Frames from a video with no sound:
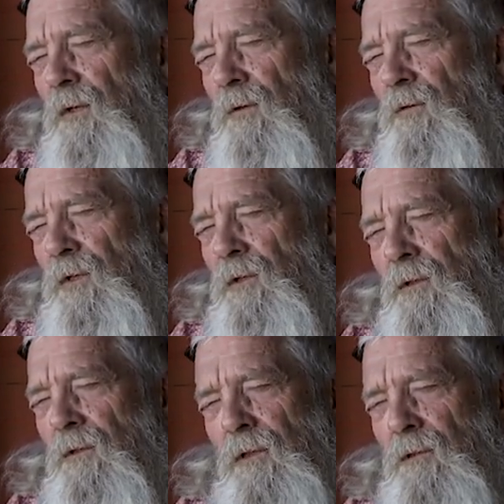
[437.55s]
in the
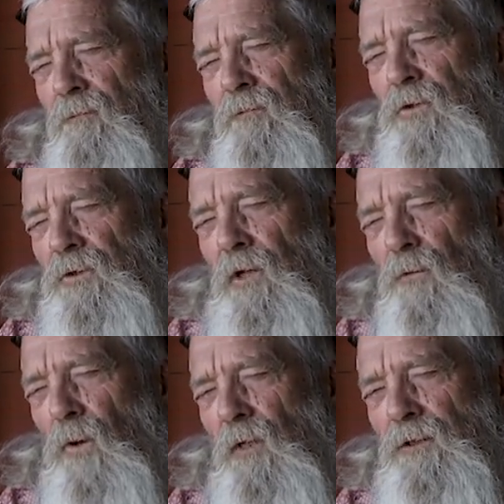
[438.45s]
New
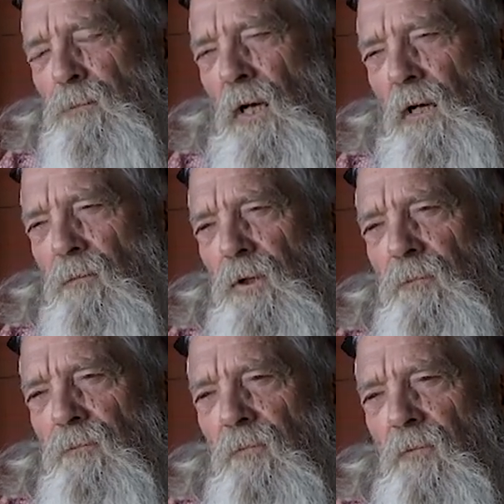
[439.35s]
South Wales Parliament.